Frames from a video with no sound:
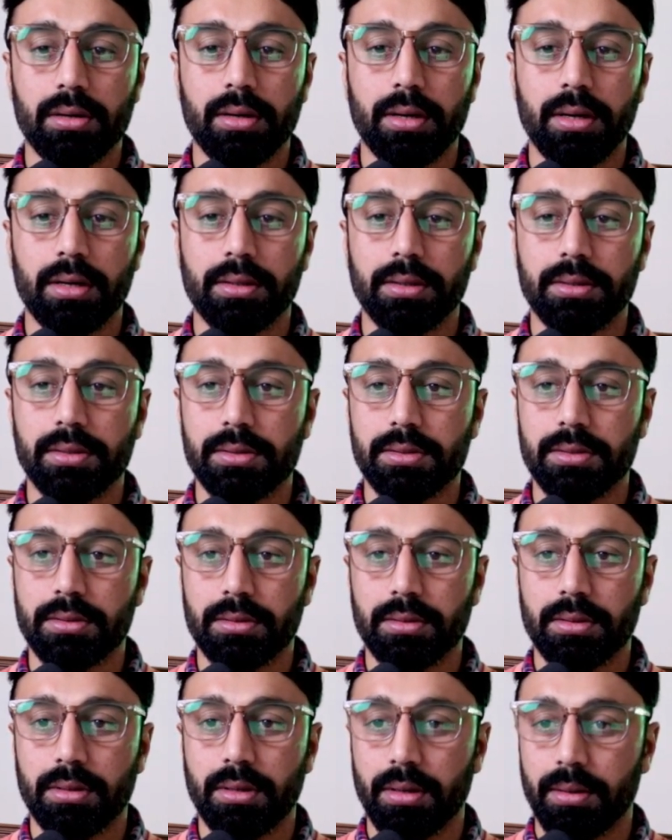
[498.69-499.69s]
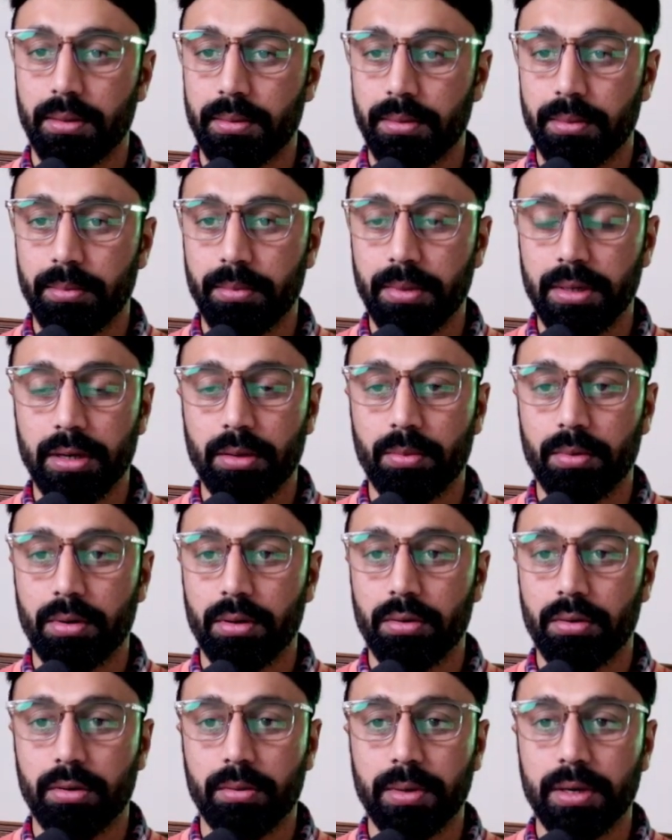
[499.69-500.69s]
and this is
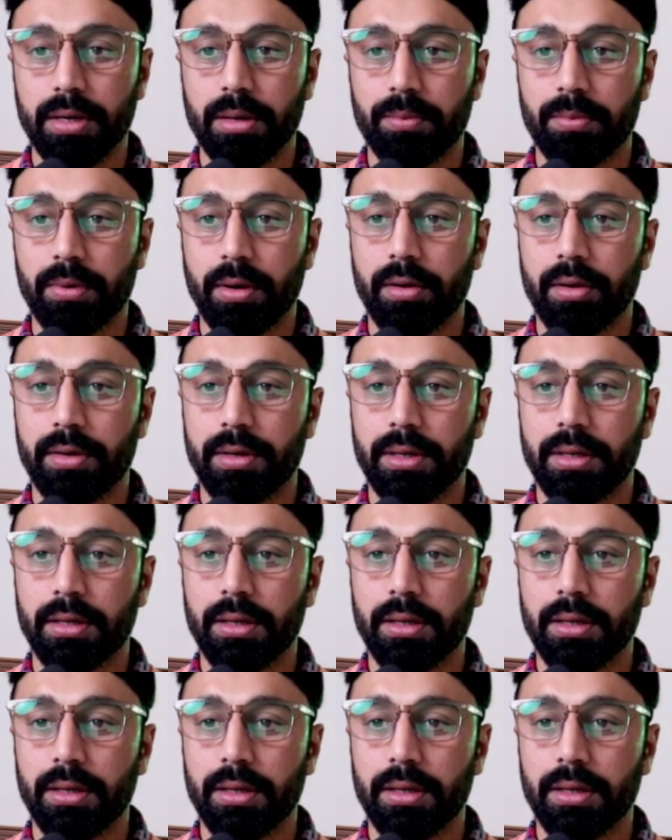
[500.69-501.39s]
medium priority.